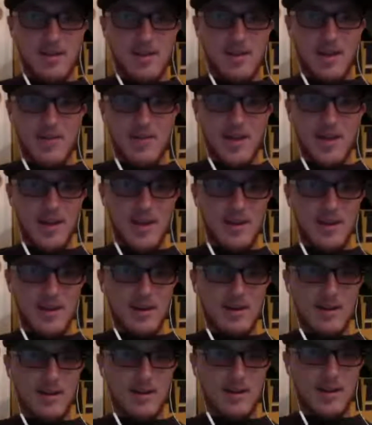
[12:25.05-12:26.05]
And then,
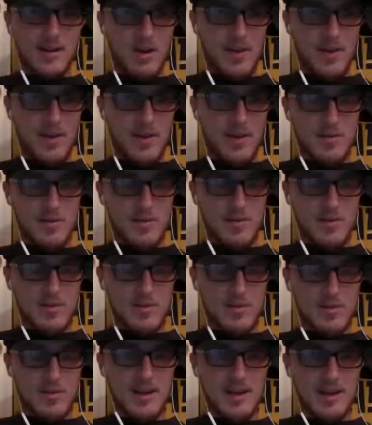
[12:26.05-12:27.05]
if Ingram's back,
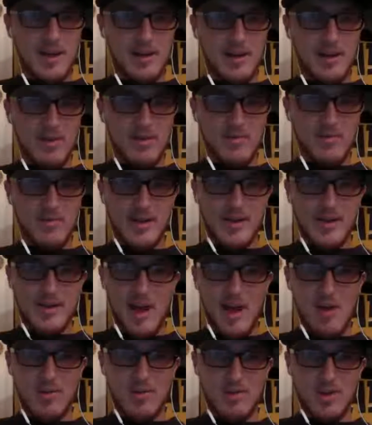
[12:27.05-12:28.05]
you have Ingram and a
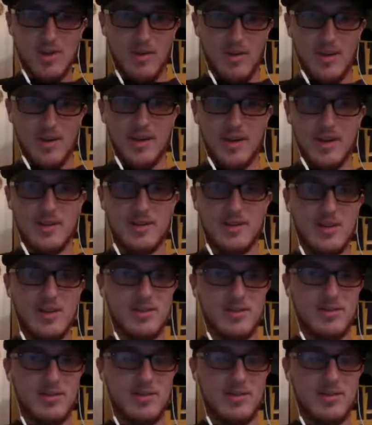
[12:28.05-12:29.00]
Tauchu. Like, dude,